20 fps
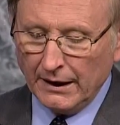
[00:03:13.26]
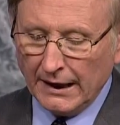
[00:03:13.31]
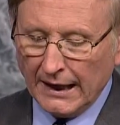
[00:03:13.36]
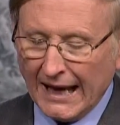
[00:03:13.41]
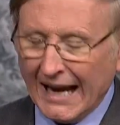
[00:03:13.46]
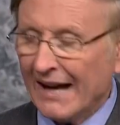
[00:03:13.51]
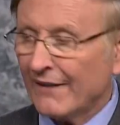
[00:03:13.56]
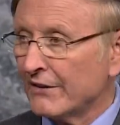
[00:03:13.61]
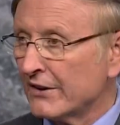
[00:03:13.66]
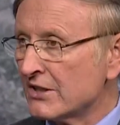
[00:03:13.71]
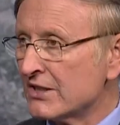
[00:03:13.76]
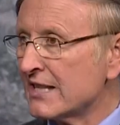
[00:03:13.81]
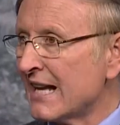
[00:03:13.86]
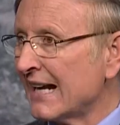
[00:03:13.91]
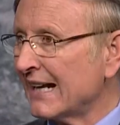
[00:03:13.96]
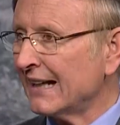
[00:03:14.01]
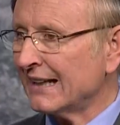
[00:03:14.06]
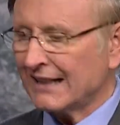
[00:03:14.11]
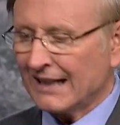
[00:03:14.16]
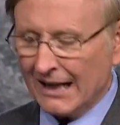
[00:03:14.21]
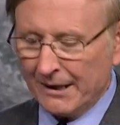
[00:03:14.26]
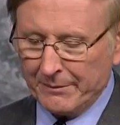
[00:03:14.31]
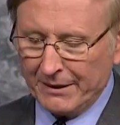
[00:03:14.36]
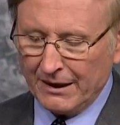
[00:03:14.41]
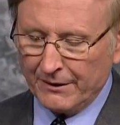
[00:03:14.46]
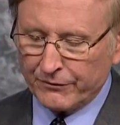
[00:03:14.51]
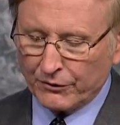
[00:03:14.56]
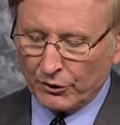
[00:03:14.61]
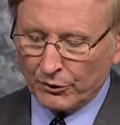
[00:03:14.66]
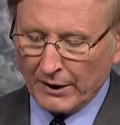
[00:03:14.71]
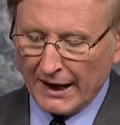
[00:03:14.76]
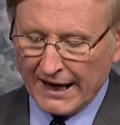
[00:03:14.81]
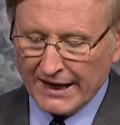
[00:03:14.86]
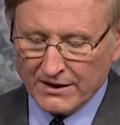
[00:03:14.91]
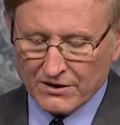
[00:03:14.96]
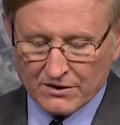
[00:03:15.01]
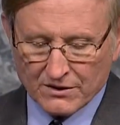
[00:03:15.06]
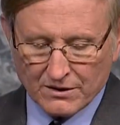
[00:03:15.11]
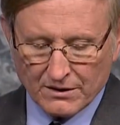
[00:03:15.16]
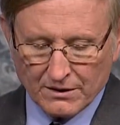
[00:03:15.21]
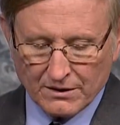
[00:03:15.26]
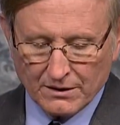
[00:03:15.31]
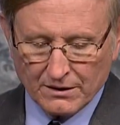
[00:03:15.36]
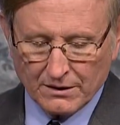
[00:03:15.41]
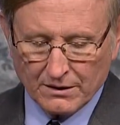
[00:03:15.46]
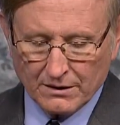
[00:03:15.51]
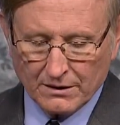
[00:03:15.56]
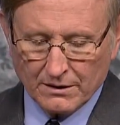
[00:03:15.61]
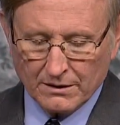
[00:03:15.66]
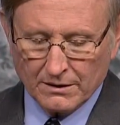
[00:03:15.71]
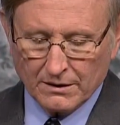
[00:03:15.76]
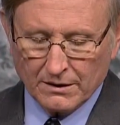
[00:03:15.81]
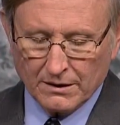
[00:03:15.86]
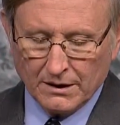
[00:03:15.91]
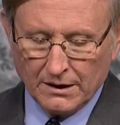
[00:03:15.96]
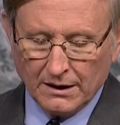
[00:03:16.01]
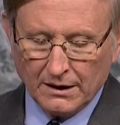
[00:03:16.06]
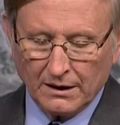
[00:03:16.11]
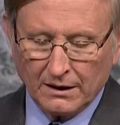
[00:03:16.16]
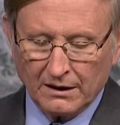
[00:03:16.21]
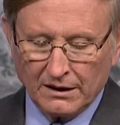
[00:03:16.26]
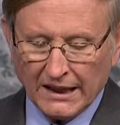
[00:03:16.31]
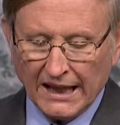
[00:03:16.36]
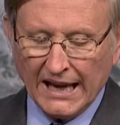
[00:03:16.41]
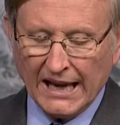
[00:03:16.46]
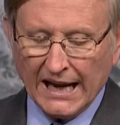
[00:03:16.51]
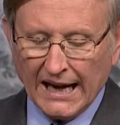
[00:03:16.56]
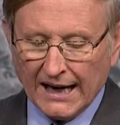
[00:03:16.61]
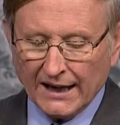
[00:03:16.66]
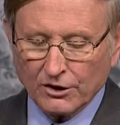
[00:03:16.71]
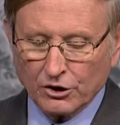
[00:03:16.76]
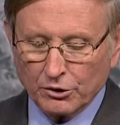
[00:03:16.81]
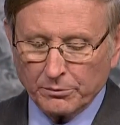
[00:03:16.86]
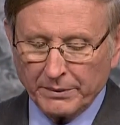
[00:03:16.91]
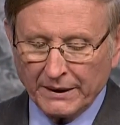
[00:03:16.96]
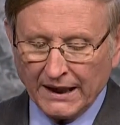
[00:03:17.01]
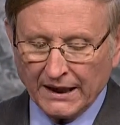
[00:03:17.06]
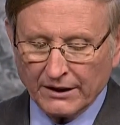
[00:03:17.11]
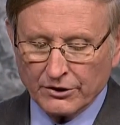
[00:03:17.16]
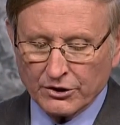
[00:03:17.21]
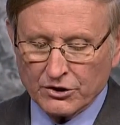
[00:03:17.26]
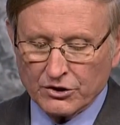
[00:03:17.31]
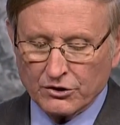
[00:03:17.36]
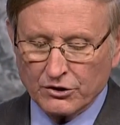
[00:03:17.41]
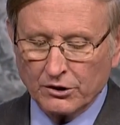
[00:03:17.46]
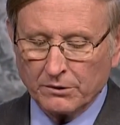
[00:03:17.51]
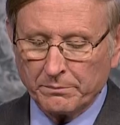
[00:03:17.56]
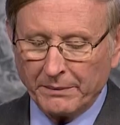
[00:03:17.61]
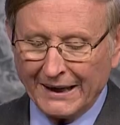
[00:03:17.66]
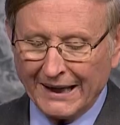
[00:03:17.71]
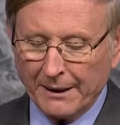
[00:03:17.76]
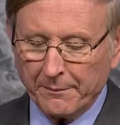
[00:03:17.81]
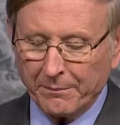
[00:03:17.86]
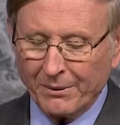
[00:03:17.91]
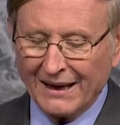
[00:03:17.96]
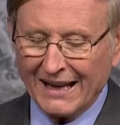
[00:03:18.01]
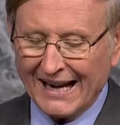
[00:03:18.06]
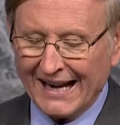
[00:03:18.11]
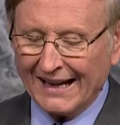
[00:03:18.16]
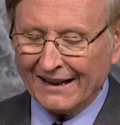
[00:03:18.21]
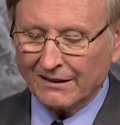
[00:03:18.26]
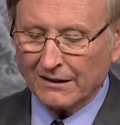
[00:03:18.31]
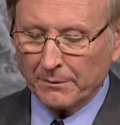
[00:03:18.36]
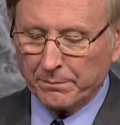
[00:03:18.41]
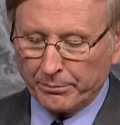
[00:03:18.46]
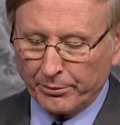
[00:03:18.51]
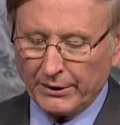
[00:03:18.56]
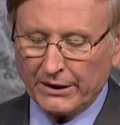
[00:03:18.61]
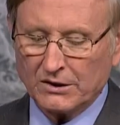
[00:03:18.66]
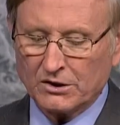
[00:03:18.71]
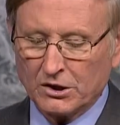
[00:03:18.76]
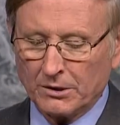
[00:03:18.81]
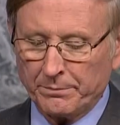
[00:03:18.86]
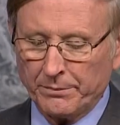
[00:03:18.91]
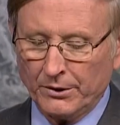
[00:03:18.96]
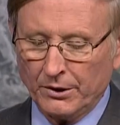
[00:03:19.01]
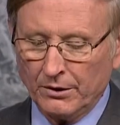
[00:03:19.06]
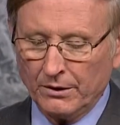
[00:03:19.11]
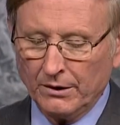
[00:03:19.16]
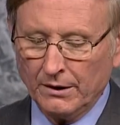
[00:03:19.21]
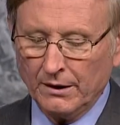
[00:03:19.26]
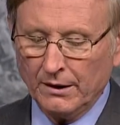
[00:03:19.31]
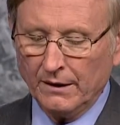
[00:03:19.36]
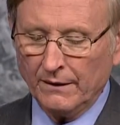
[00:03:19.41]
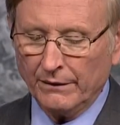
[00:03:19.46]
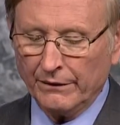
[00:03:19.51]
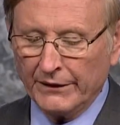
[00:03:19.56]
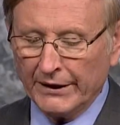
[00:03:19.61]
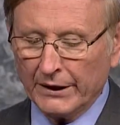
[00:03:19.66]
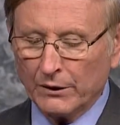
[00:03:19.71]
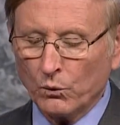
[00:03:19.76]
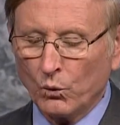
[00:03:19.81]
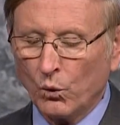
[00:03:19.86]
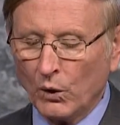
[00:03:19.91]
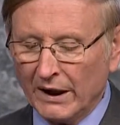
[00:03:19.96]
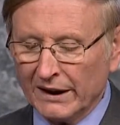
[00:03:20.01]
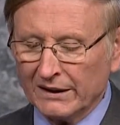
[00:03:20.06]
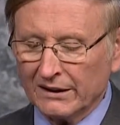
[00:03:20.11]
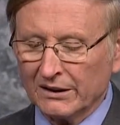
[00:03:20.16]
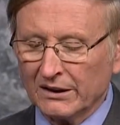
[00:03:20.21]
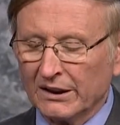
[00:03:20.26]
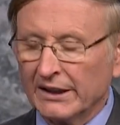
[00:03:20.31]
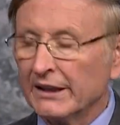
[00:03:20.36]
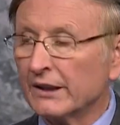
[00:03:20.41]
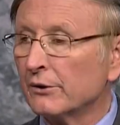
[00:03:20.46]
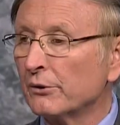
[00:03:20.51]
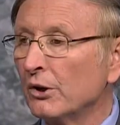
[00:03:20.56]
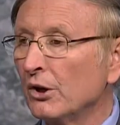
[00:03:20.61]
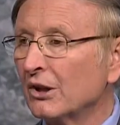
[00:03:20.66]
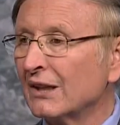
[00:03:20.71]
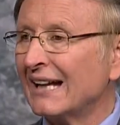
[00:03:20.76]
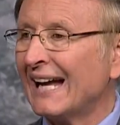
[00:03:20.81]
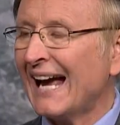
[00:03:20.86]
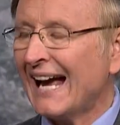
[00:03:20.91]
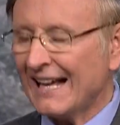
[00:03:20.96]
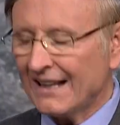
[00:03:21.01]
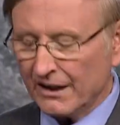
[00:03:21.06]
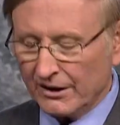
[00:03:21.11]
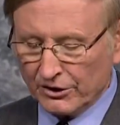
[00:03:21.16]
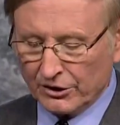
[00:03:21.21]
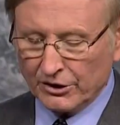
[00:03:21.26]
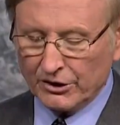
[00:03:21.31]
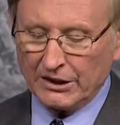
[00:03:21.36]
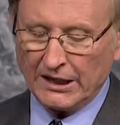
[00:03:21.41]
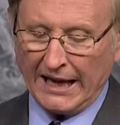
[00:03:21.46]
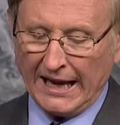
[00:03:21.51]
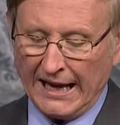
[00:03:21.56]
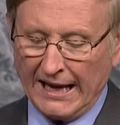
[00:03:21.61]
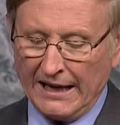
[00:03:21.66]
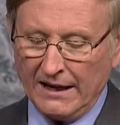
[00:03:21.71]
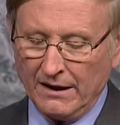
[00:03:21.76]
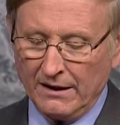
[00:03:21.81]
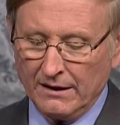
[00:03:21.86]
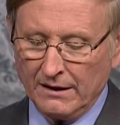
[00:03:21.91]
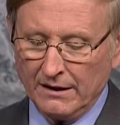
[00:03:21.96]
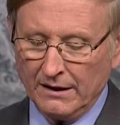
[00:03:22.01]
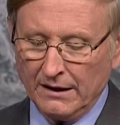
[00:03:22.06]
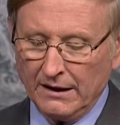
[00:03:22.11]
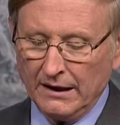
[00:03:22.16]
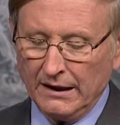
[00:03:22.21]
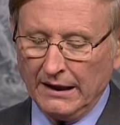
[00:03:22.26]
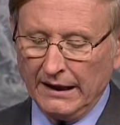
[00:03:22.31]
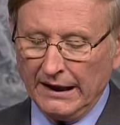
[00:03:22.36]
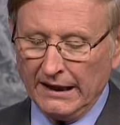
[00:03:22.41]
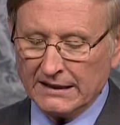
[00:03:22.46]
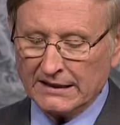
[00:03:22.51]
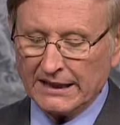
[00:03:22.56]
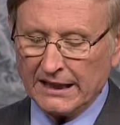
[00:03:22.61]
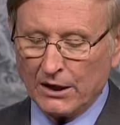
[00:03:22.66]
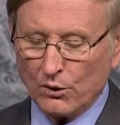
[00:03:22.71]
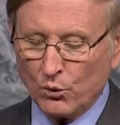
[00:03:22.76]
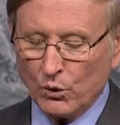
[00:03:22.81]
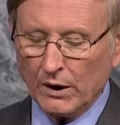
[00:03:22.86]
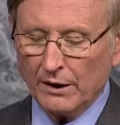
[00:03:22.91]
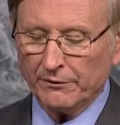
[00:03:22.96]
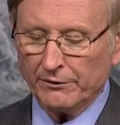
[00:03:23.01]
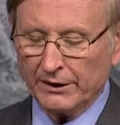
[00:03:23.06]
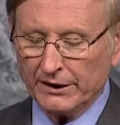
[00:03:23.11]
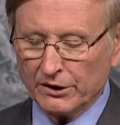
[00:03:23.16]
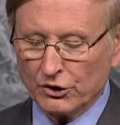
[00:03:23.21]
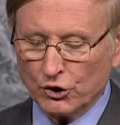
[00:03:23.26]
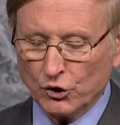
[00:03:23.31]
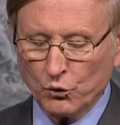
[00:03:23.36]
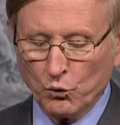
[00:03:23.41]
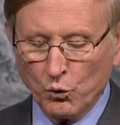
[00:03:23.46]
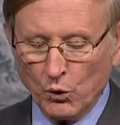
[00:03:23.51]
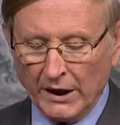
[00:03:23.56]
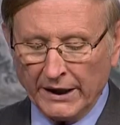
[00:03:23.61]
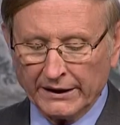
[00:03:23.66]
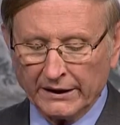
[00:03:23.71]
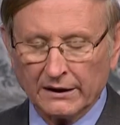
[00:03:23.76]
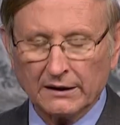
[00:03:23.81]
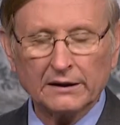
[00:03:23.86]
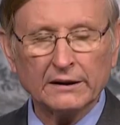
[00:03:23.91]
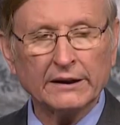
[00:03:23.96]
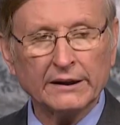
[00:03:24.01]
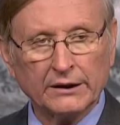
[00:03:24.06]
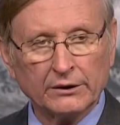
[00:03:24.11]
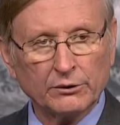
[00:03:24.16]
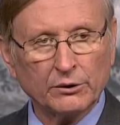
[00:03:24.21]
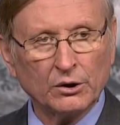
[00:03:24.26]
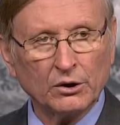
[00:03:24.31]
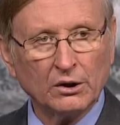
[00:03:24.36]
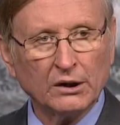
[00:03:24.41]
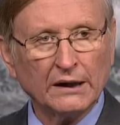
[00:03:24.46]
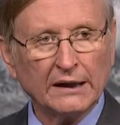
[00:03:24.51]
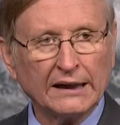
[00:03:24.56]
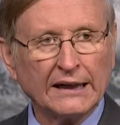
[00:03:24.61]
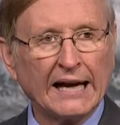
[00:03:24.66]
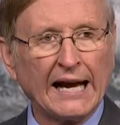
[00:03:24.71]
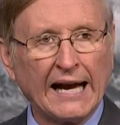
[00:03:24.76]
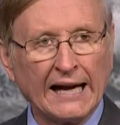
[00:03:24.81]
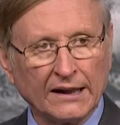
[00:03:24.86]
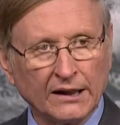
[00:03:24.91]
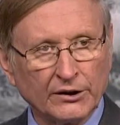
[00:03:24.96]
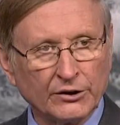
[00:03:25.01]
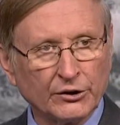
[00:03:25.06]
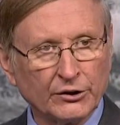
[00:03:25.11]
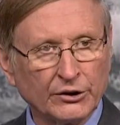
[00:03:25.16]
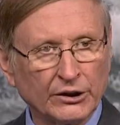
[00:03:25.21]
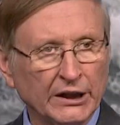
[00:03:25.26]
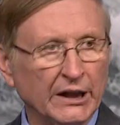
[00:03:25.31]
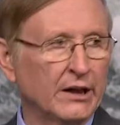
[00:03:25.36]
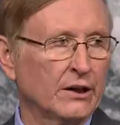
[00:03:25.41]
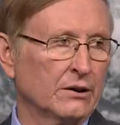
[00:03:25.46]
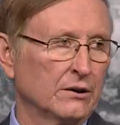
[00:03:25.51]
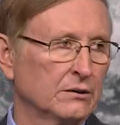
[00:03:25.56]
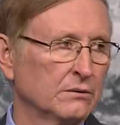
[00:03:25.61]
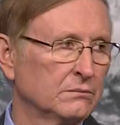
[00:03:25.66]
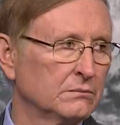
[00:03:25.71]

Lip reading: and the second coming of Christ, they are to be understood by applying the principle that one literal calendar day is equivalent to one literal calendar year.